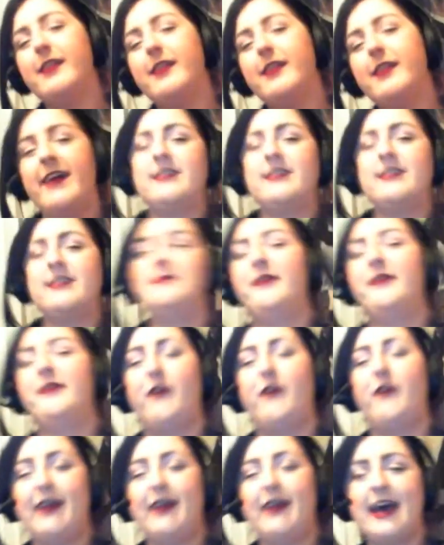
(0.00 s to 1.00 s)
I liked it
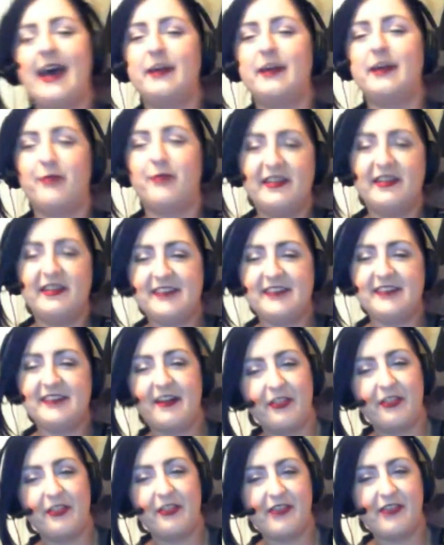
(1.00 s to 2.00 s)
before I had a
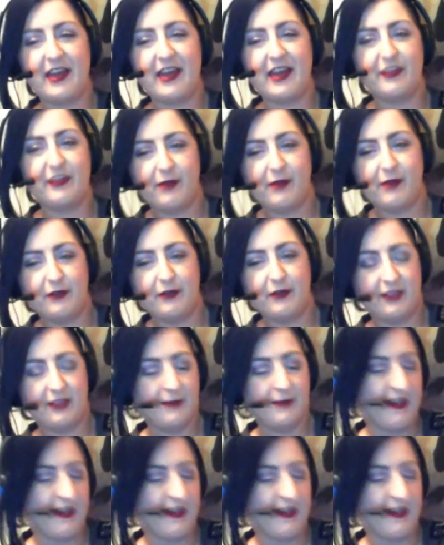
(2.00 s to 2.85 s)
breakdown on the side of the road to the